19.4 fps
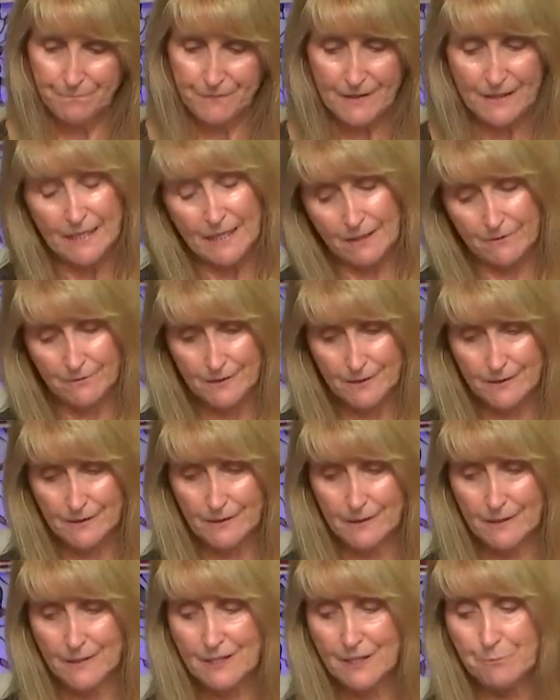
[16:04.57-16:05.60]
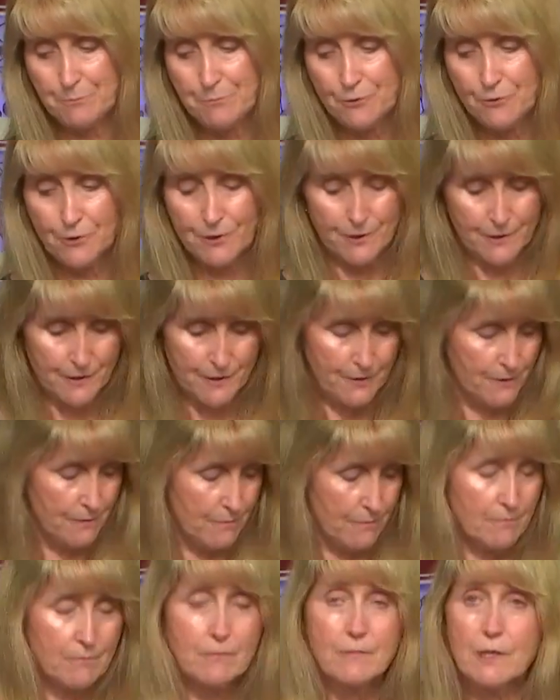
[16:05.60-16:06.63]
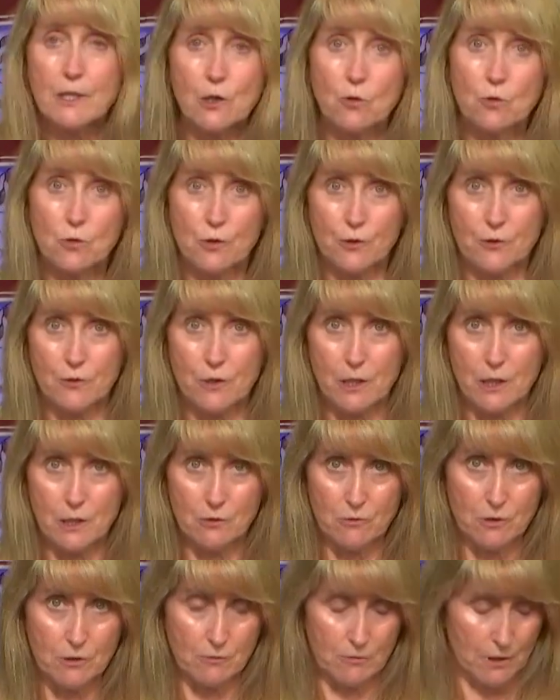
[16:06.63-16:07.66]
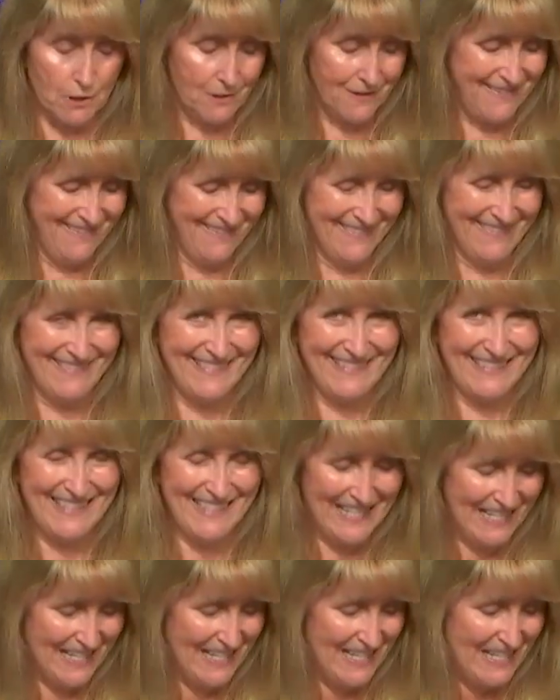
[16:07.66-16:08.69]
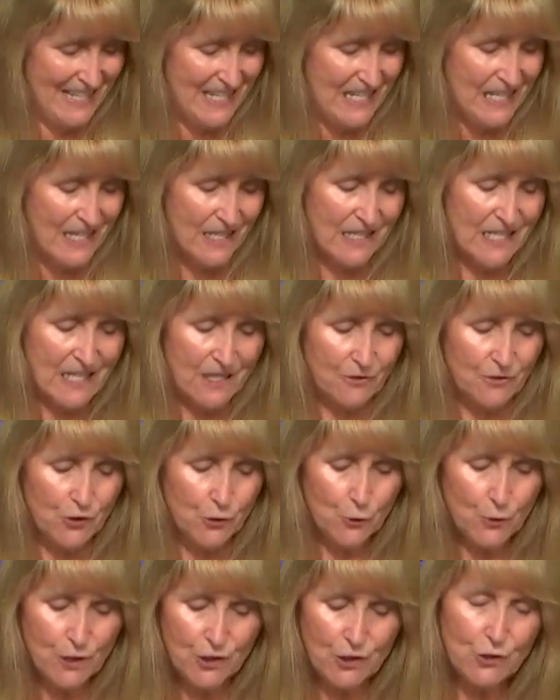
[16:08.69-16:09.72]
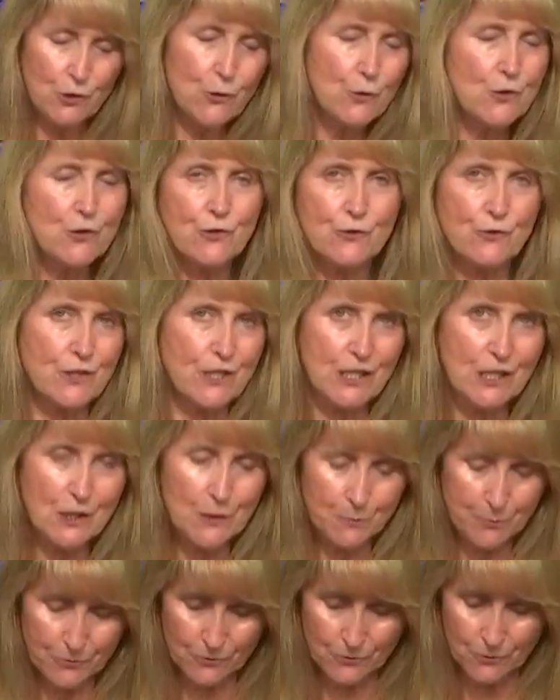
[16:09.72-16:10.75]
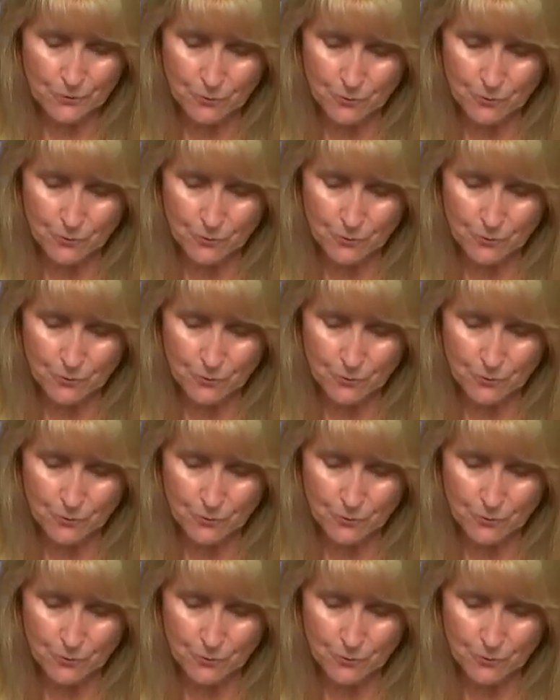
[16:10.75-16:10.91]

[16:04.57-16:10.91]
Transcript: Now, it's important the order that you do it. Now, you can use your teaspoon or